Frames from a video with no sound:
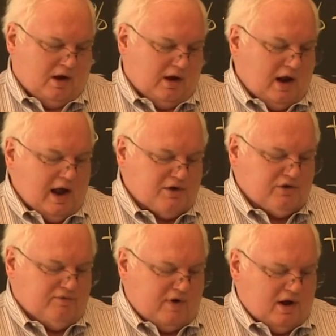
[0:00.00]
Uh, and I
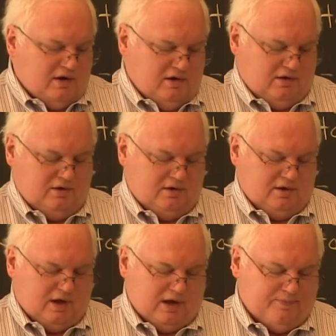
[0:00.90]
actually find
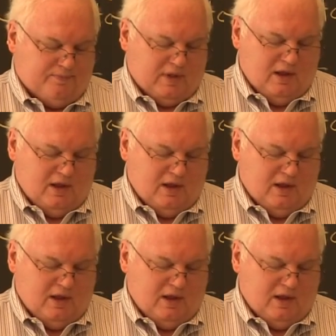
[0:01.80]
um,